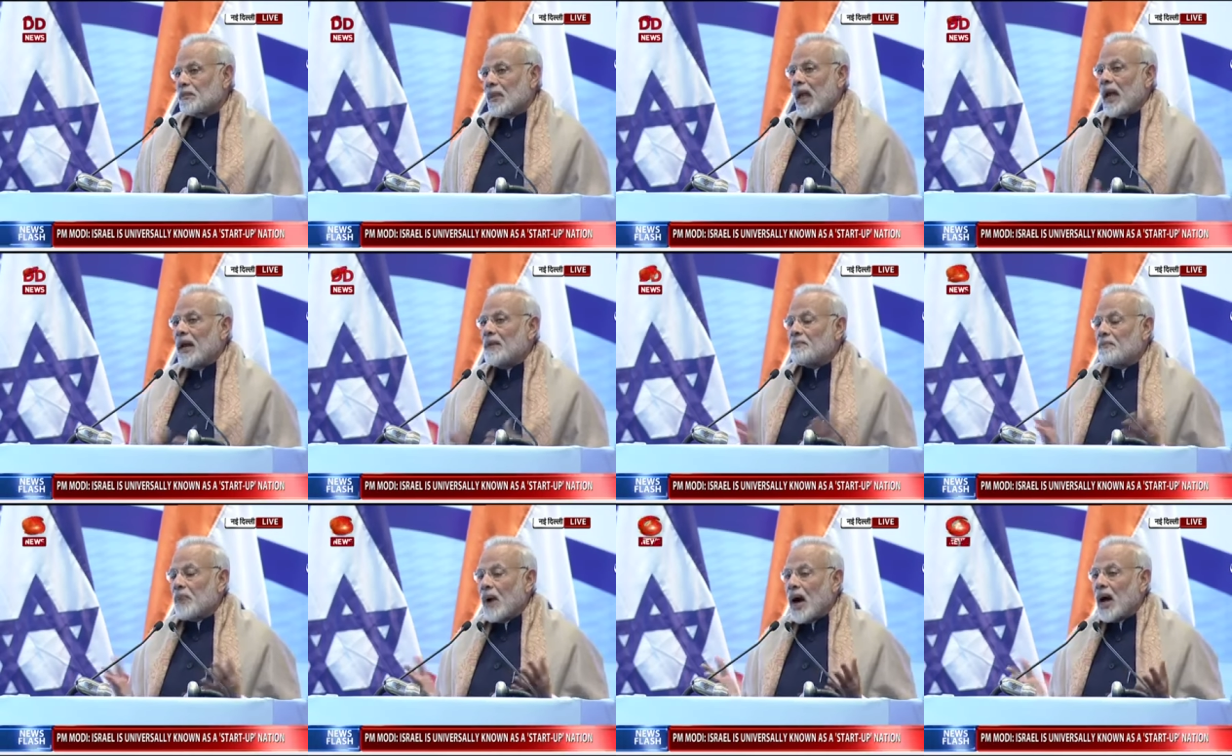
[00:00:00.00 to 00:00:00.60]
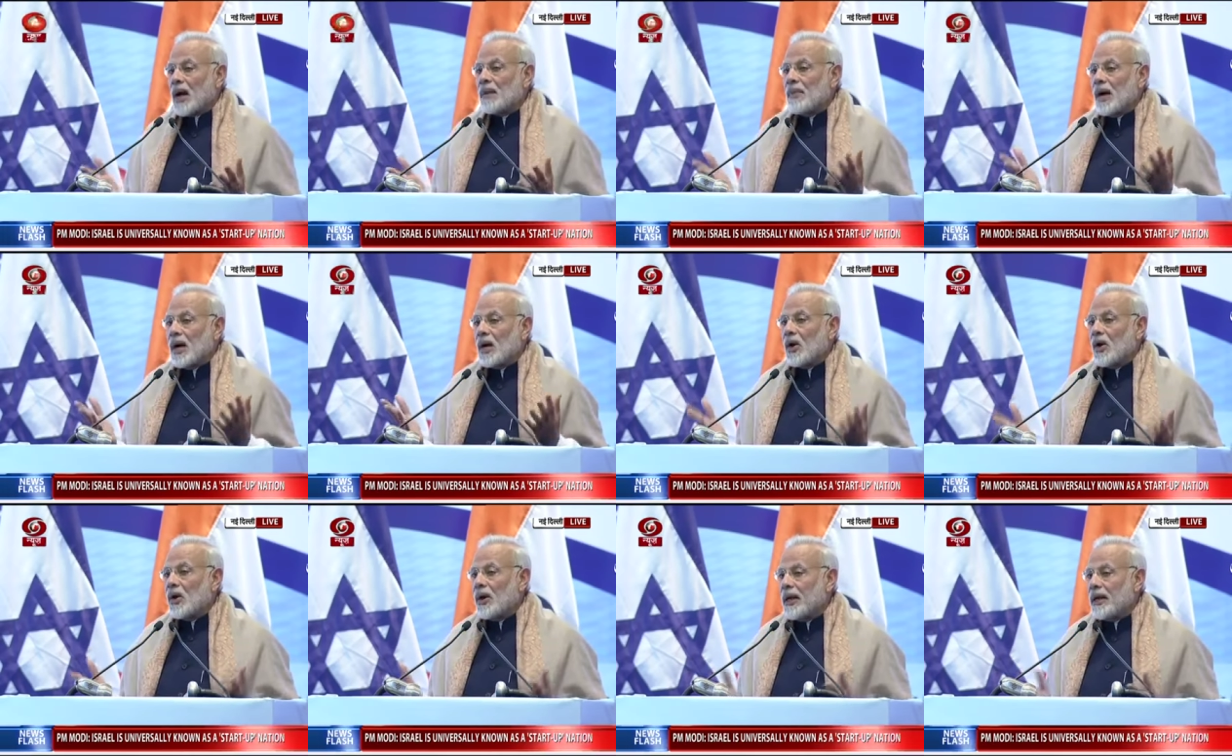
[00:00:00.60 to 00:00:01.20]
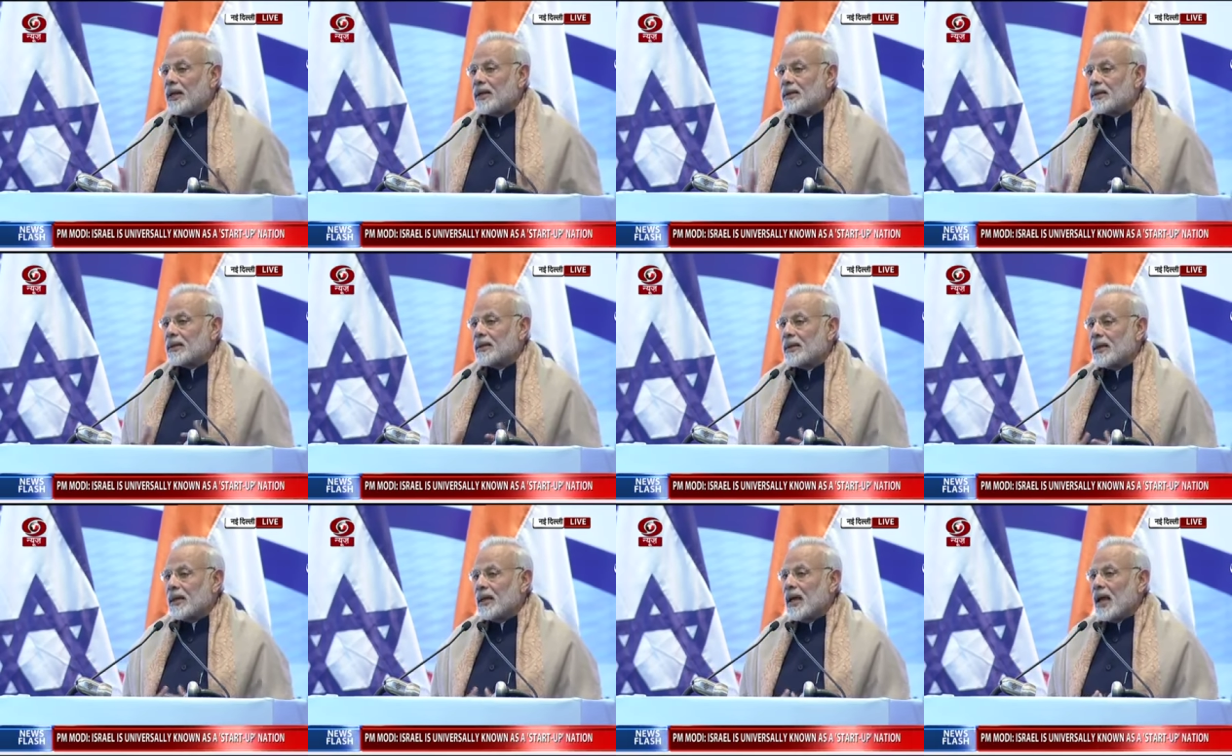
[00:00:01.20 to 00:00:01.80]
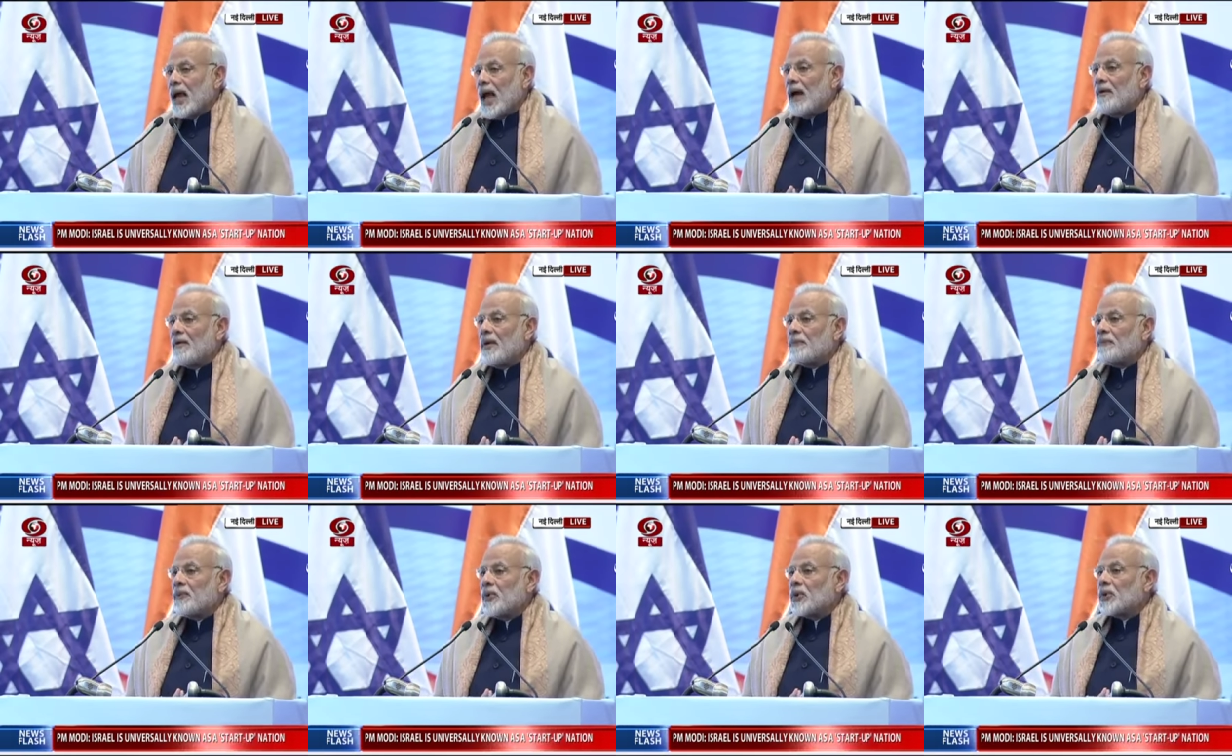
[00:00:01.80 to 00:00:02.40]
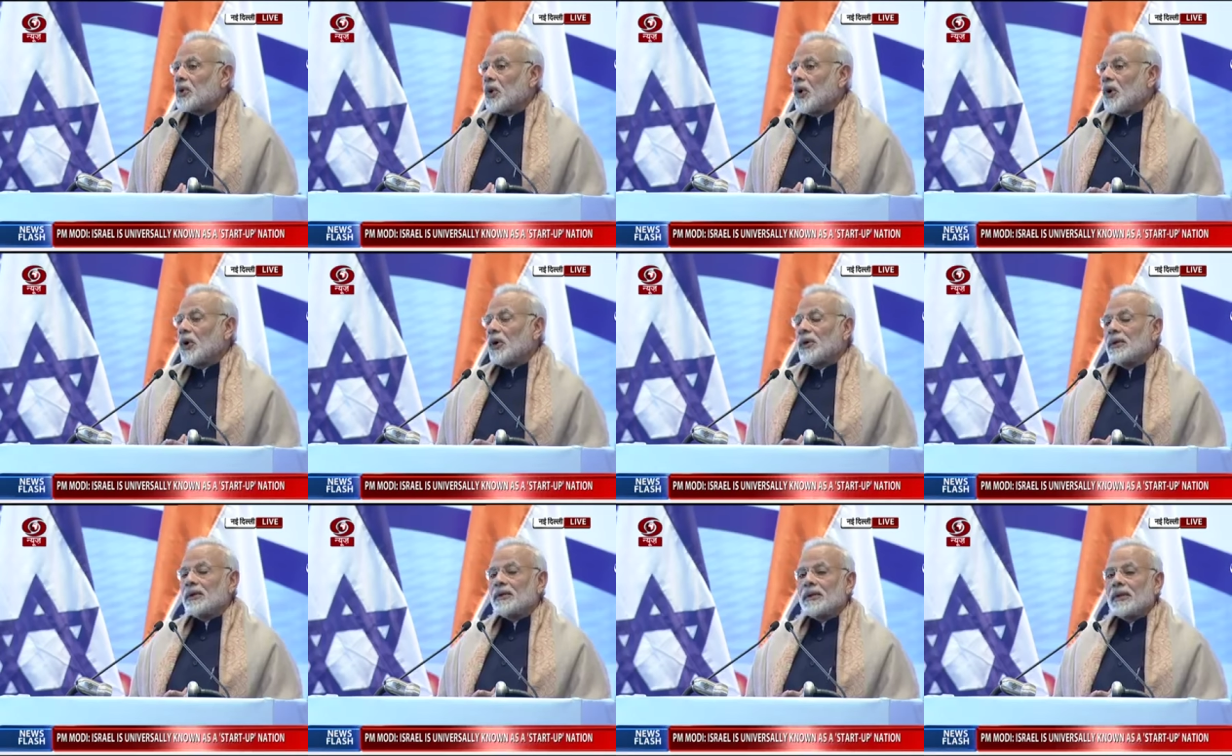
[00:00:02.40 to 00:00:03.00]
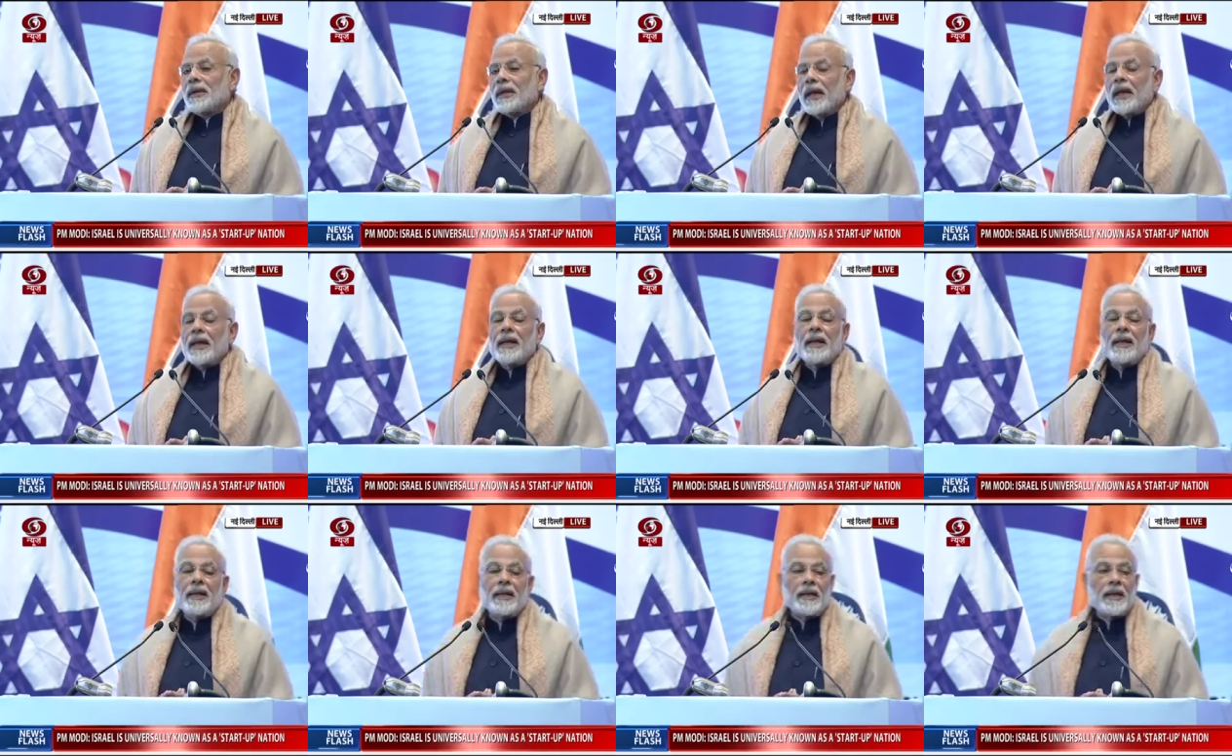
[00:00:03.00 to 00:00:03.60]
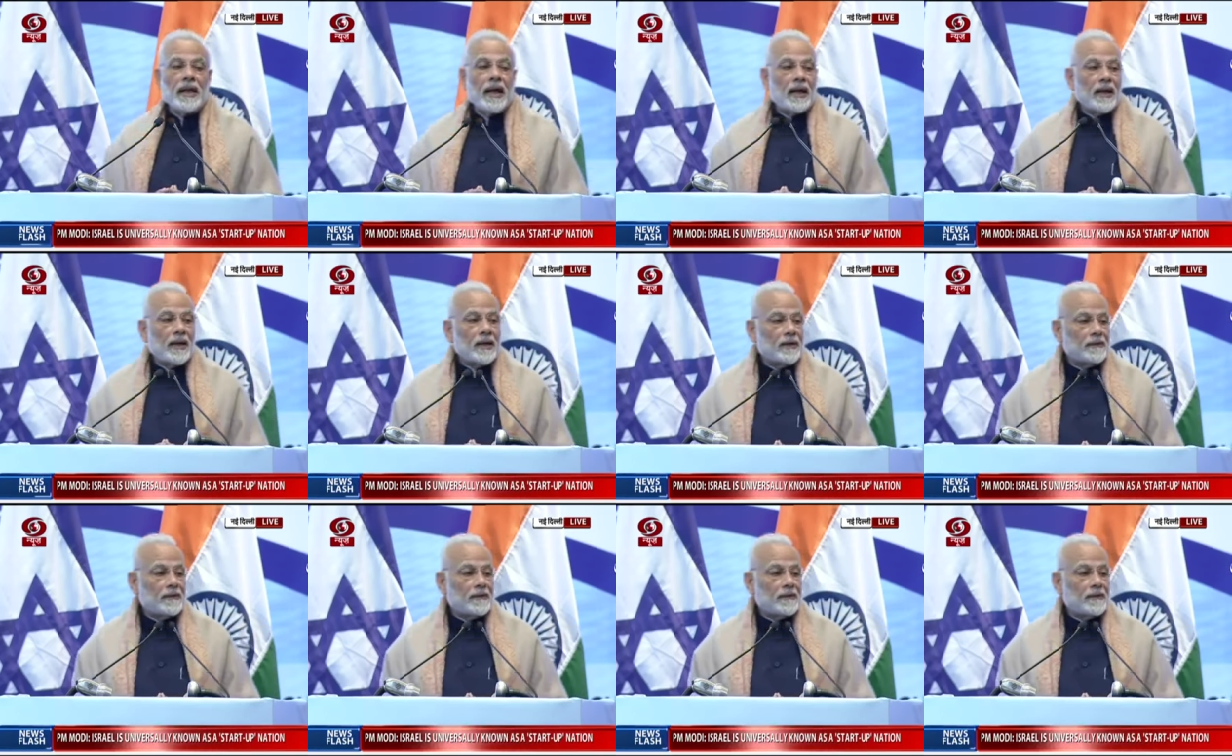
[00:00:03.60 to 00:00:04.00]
and pharma knowledge have a foothold in India.